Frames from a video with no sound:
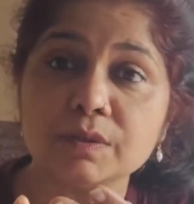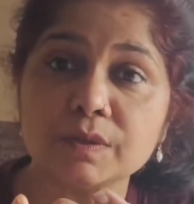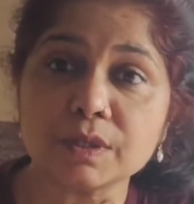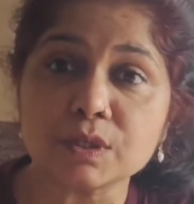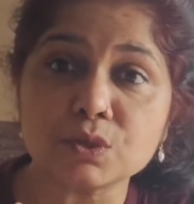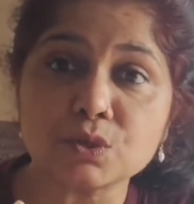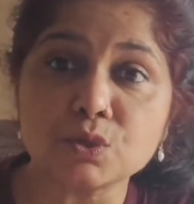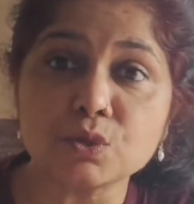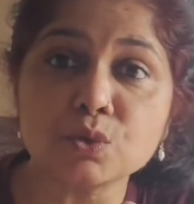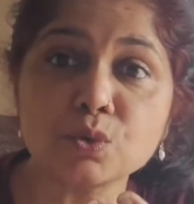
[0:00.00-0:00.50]

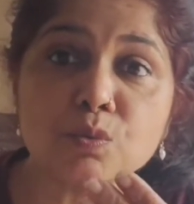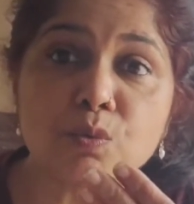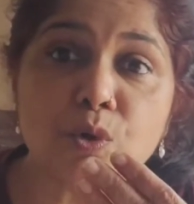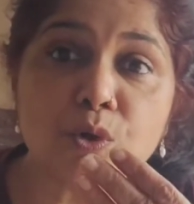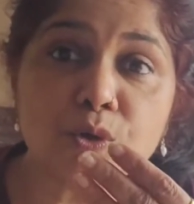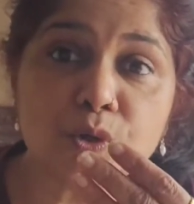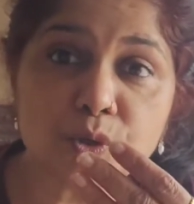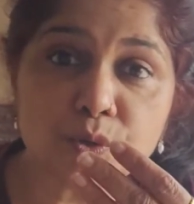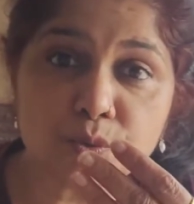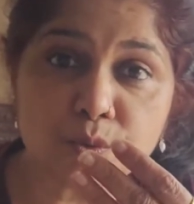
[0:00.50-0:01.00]
just to know
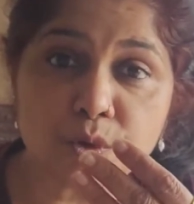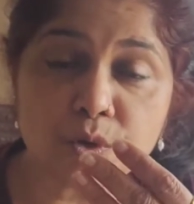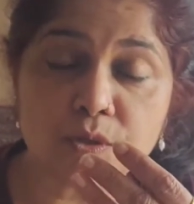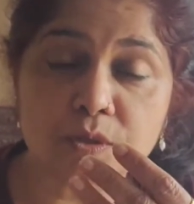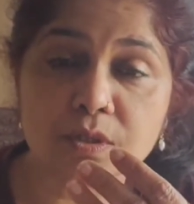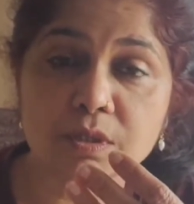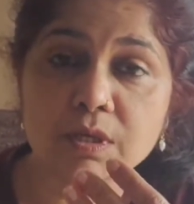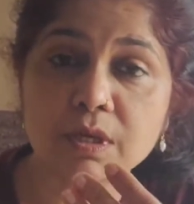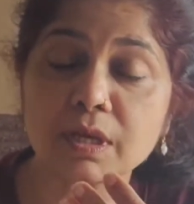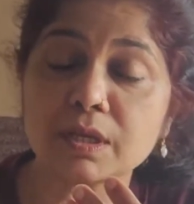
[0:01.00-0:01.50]
what it
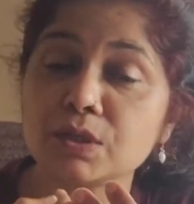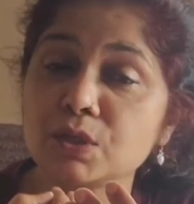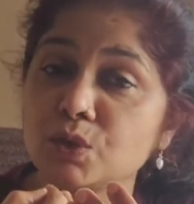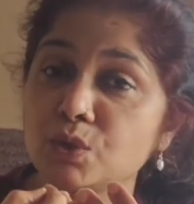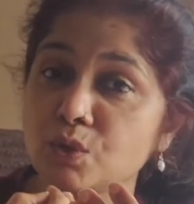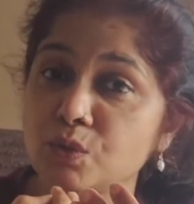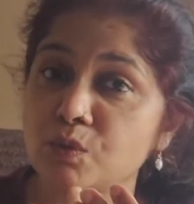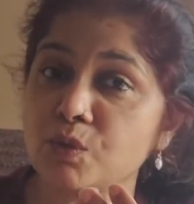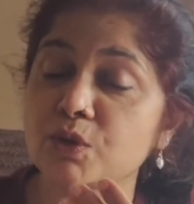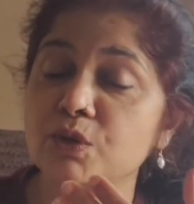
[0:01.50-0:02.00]
was. And
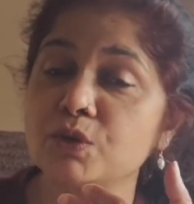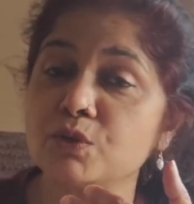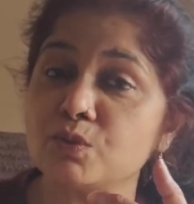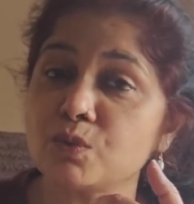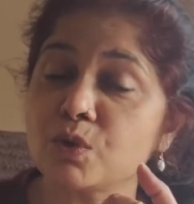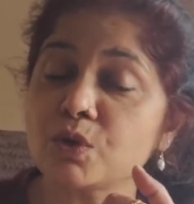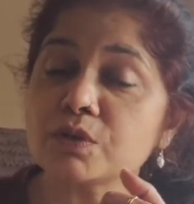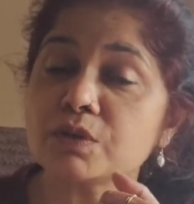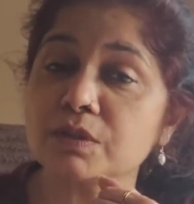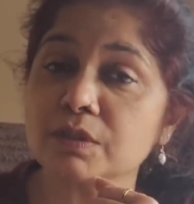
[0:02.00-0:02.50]
you know what it
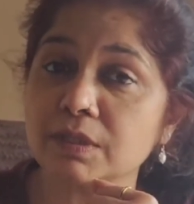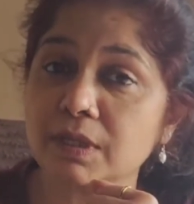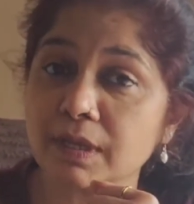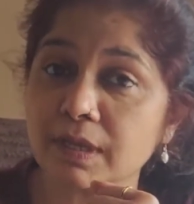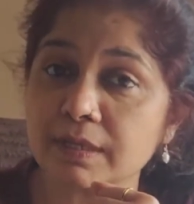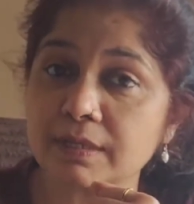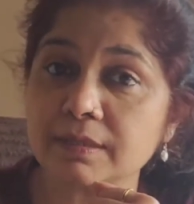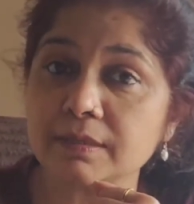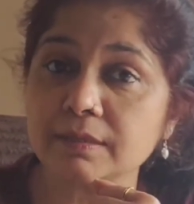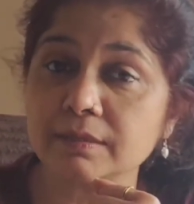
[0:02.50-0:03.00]
was in the
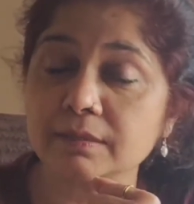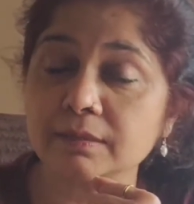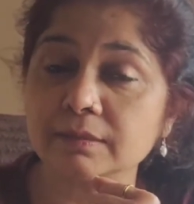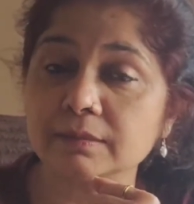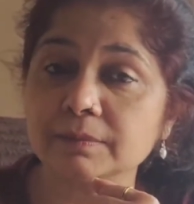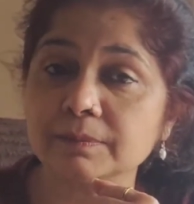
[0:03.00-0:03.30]
letter?